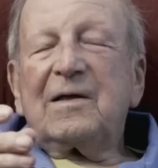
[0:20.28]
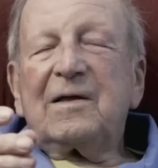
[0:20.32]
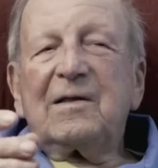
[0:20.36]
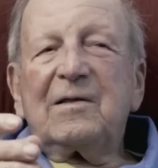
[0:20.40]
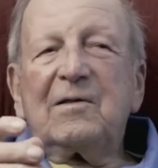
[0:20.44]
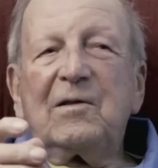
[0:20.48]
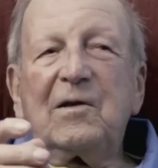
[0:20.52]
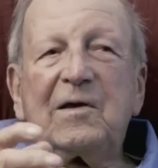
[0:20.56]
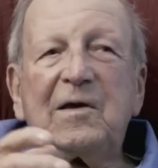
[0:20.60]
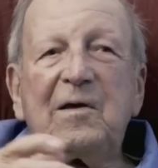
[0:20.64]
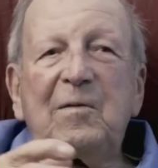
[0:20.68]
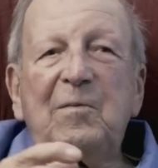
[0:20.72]

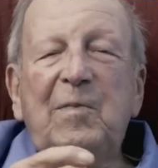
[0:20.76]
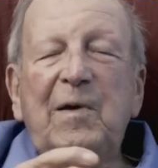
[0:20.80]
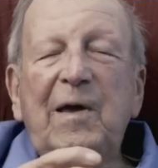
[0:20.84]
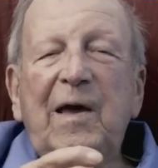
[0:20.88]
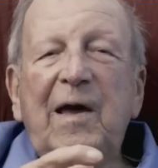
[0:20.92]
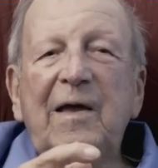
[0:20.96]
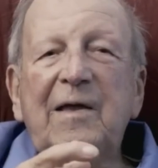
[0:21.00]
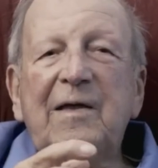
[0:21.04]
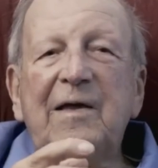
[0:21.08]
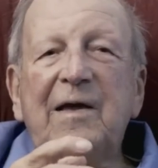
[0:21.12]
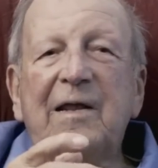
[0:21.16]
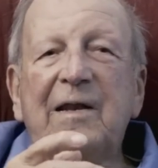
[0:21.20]
Looking
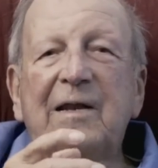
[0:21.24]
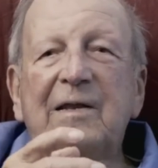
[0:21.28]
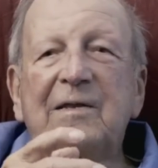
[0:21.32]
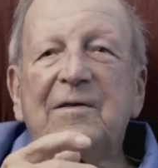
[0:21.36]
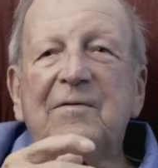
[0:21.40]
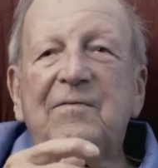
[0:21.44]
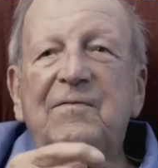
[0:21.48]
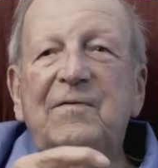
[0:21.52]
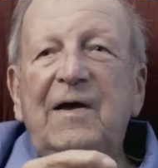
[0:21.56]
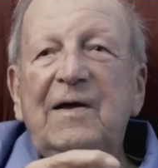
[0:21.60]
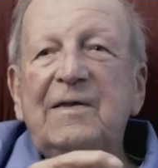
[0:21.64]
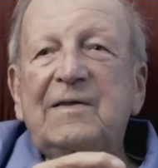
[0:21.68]
back at it,
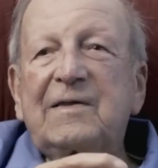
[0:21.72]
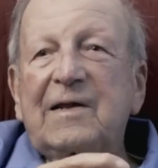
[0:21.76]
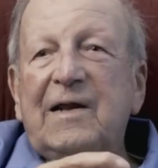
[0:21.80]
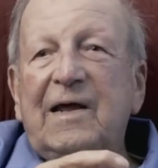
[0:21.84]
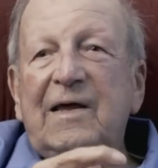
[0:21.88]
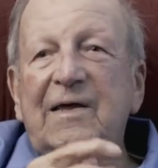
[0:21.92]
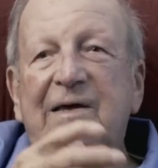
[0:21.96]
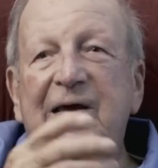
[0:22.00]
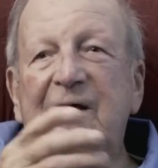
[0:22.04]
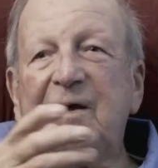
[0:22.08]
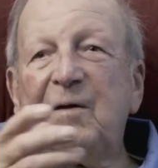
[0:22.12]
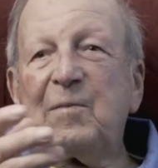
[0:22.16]
the fact that
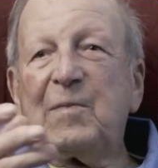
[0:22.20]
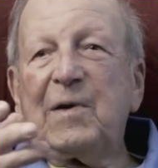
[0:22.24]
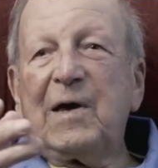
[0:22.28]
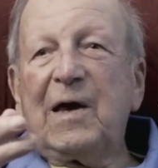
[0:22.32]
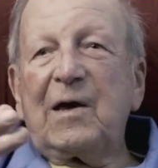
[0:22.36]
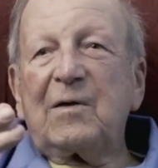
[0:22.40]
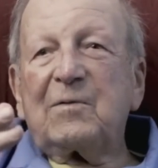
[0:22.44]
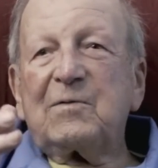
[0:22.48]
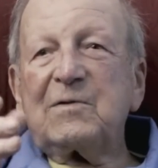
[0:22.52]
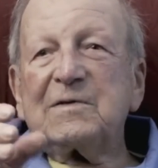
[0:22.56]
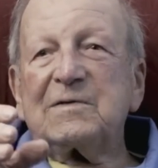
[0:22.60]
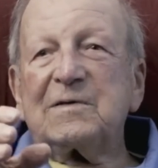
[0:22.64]
I came
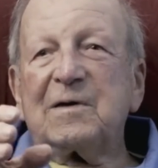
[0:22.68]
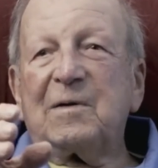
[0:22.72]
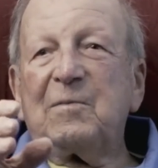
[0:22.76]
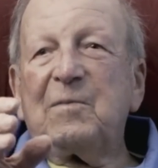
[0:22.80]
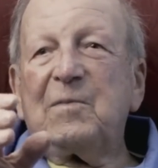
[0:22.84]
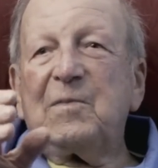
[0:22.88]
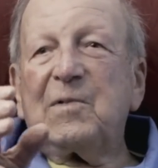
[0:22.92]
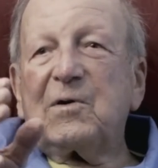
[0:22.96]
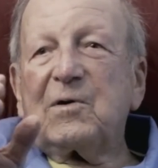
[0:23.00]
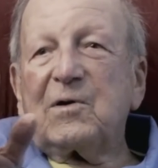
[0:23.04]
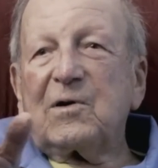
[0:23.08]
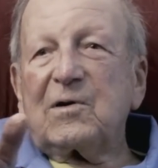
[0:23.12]
back was a
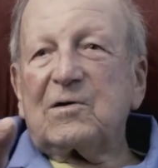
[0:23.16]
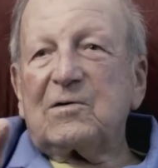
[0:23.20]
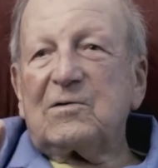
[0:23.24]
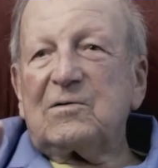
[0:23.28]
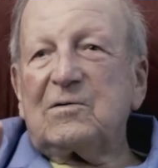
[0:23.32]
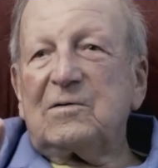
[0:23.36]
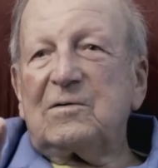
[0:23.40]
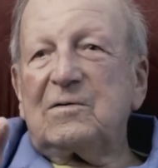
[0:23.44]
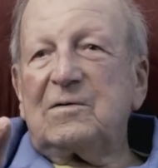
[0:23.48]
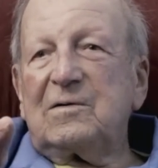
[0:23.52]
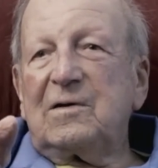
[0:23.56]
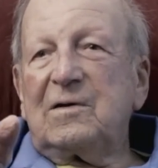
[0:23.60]
miracle.
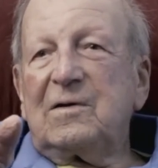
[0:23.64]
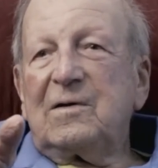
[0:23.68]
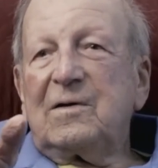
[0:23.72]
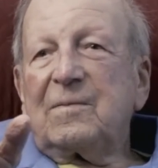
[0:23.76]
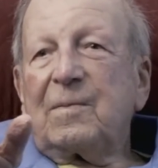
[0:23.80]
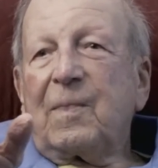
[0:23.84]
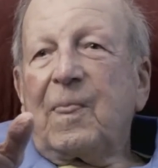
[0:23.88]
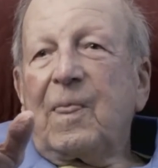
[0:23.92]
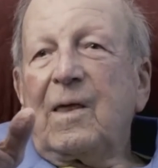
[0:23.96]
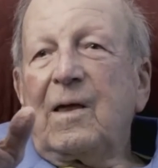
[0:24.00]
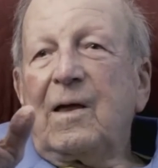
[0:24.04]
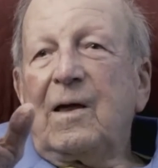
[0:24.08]

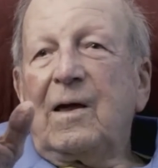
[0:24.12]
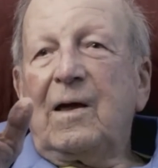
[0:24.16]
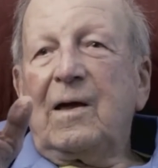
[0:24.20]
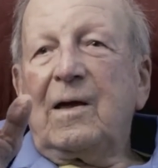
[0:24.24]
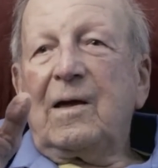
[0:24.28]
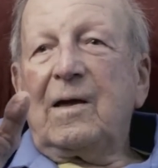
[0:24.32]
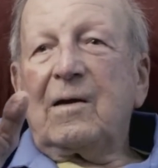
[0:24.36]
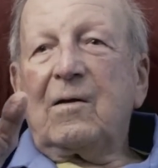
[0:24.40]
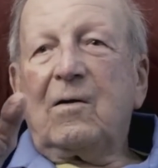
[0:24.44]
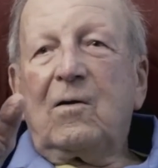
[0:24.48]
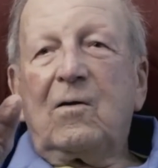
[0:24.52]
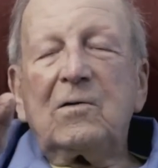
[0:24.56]

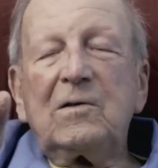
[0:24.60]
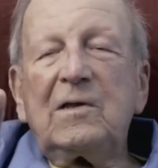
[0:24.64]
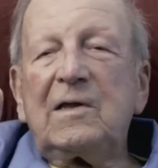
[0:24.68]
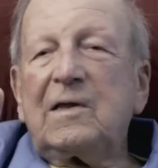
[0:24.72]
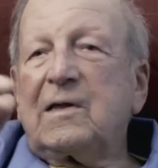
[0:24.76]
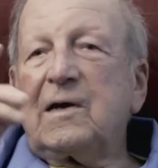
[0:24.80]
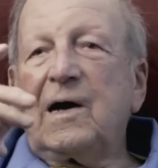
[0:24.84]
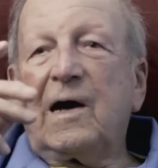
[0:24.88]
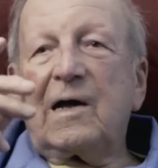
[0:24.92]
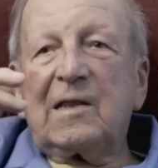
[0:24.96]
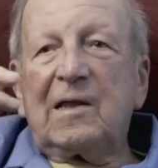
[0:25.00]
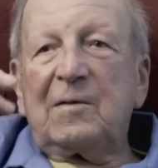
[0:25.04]
Only
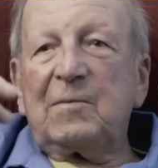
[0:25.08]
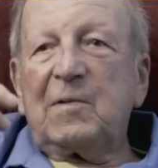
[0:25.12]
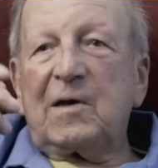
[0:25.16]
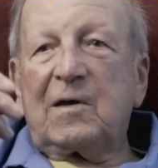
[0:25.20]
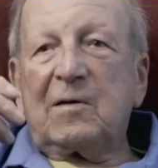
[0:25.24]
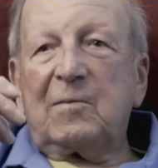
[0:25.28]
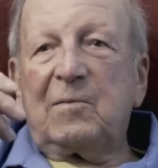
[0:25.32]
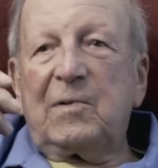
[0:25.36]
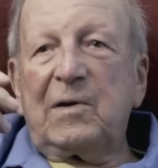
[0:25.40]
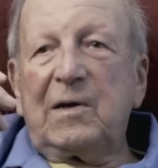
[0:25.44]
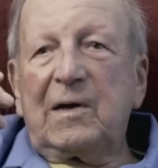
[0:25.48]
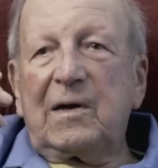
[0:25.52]
God let me
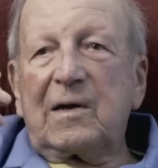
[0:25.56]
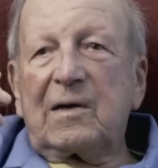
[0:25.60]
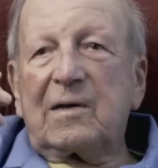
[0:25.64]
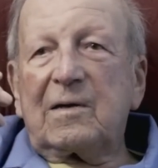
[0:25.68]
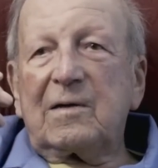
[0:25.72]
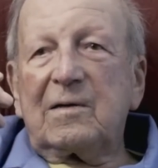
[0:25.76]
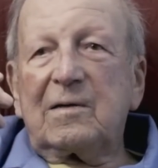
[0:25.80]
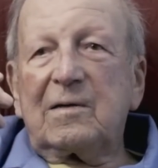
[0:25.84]
come back.